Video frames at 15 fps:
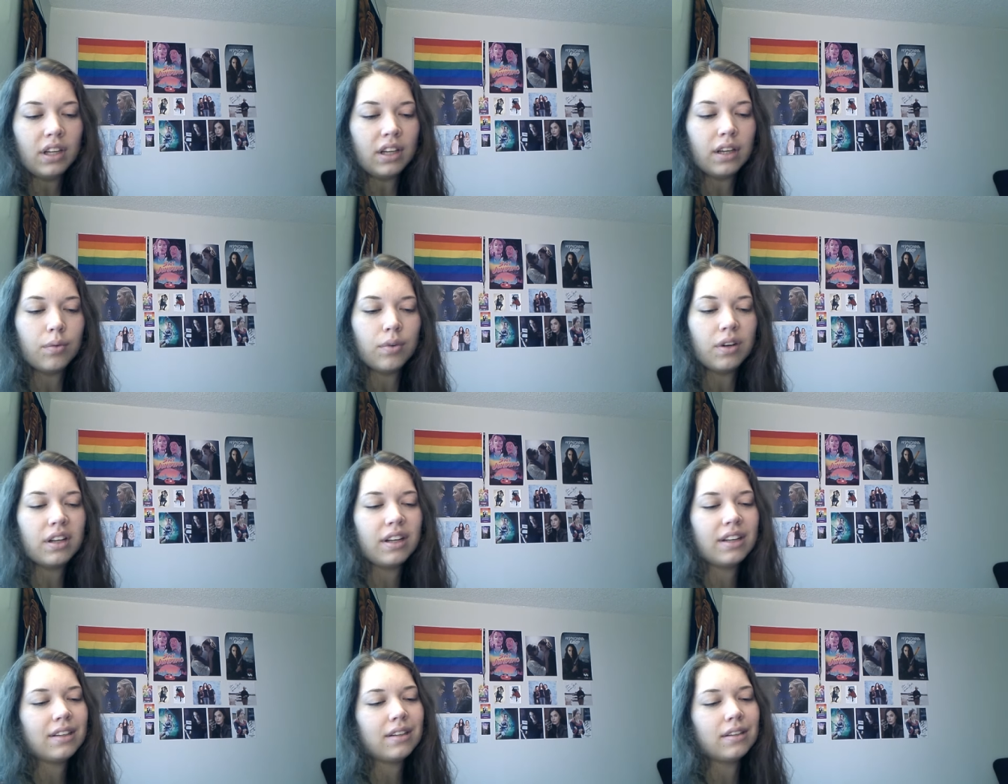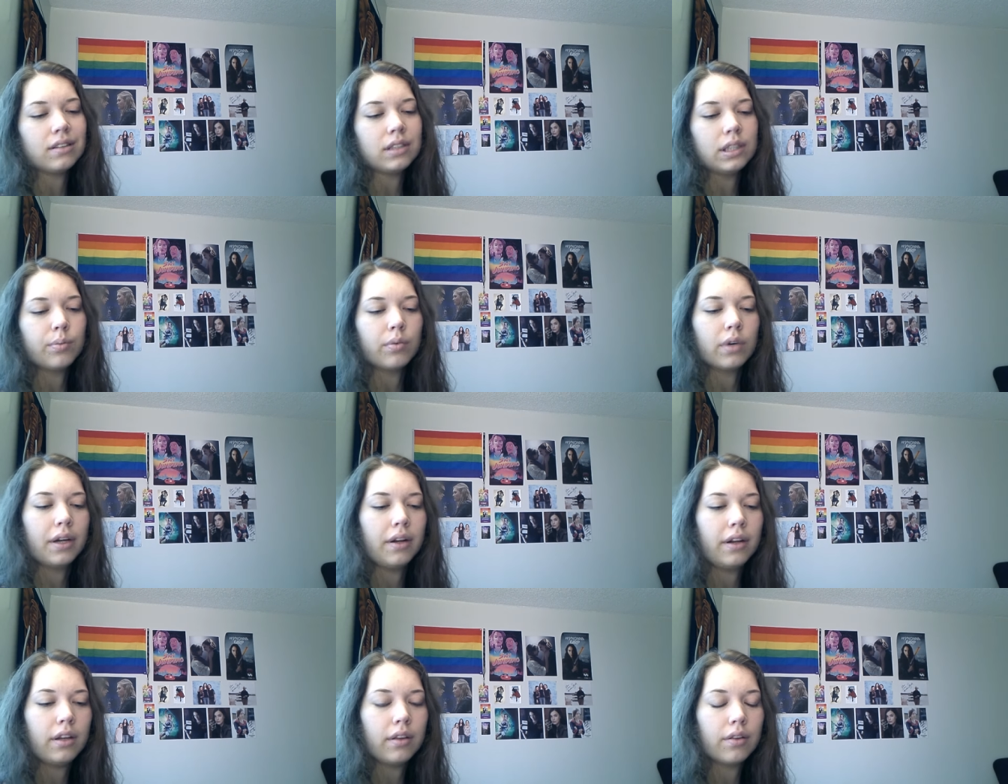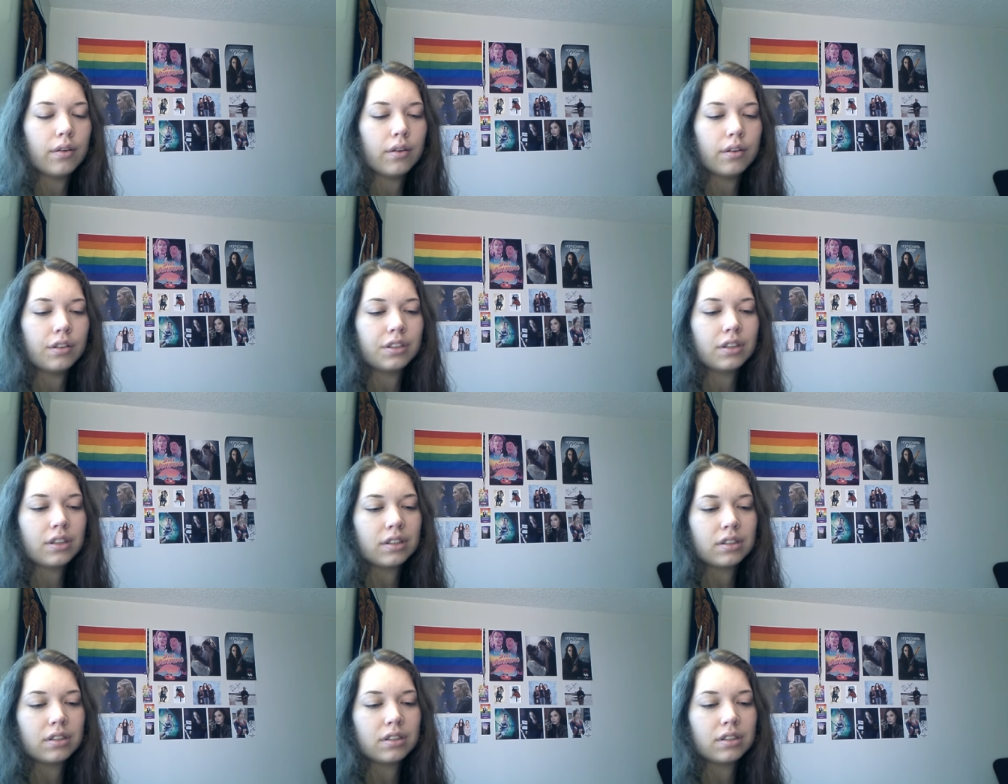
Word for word: Well, it didn't seem right either. She seems